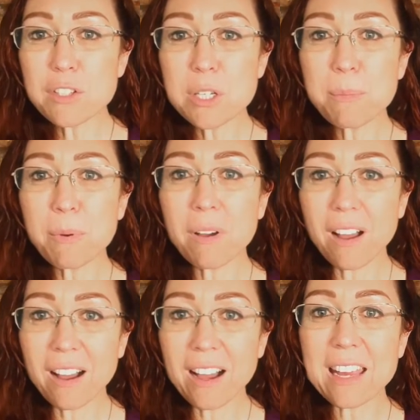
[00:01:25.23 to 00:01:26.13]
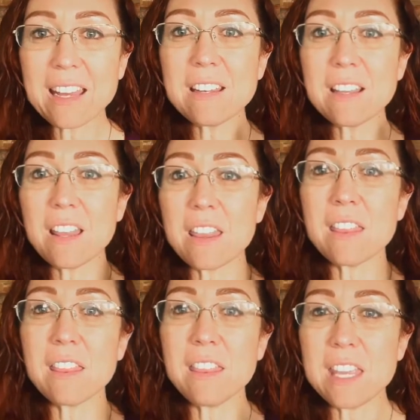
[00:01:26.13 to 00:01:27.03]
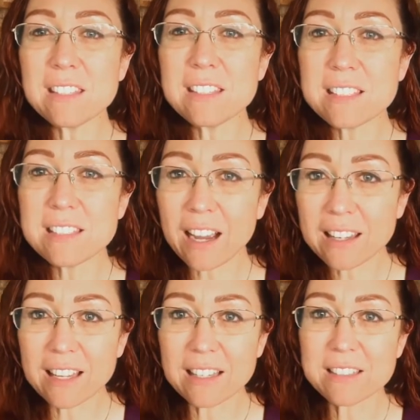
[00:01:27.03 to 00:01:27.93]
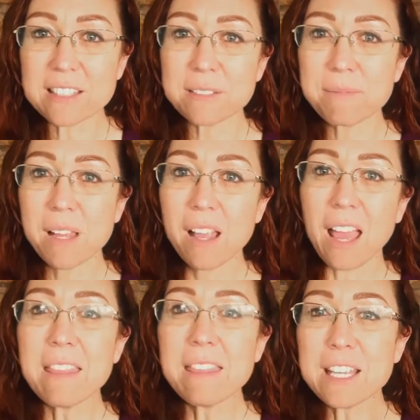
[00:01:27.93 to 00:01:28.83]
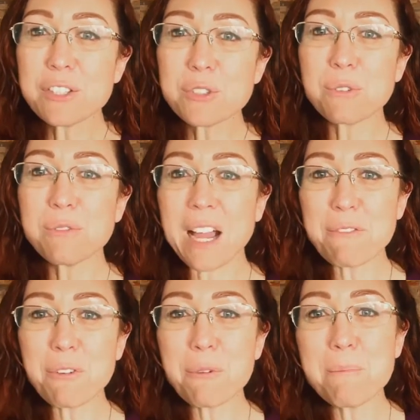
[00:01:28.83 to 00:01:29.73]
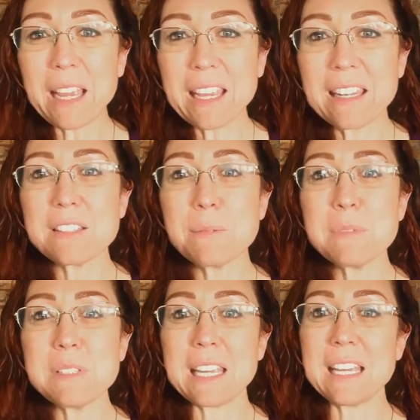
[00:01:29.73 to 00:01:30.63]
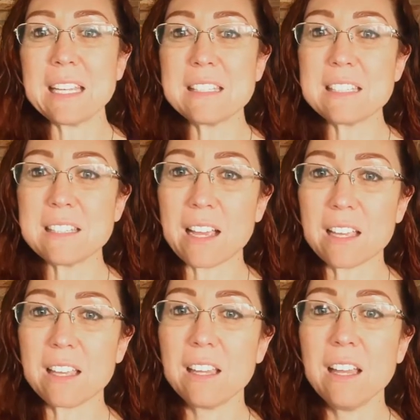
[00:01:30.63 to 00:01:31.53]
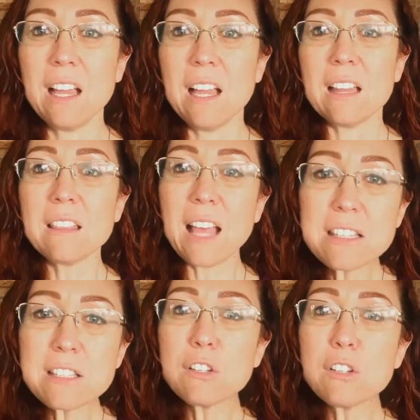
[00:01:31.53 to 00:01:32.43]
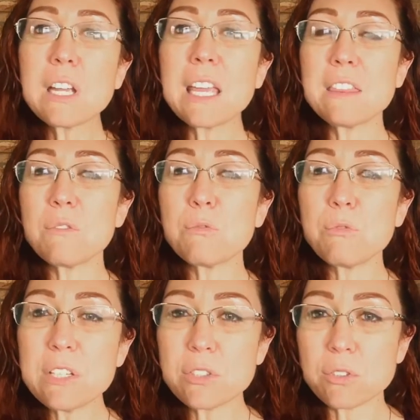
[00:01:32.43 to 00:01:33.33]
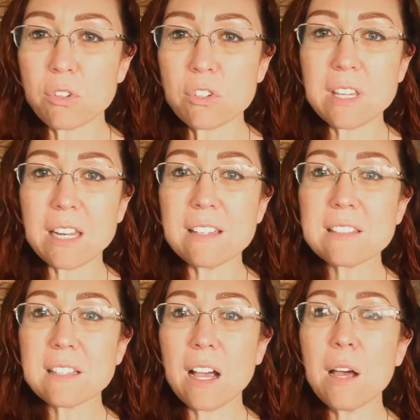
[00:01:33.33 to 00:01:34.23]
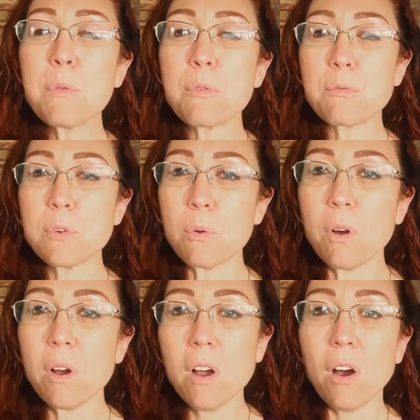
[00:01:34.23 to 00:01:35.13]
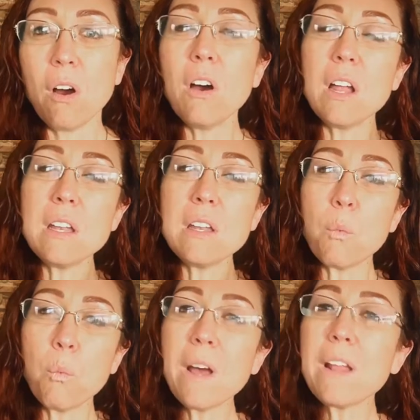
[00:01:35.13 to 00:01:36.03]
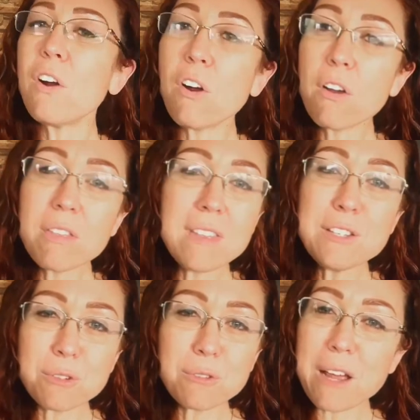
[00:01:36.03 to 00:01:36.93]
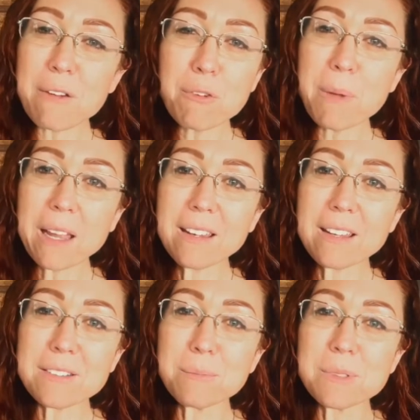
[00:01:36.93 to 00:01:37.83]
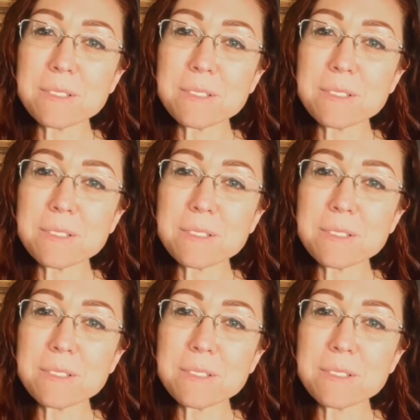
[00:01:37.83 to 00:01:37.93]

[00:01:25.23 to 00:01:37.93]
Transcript: behind the stuckness and these survival mechanisms that get stuck, let's look at the research that has come through on what are these survival mechanisms?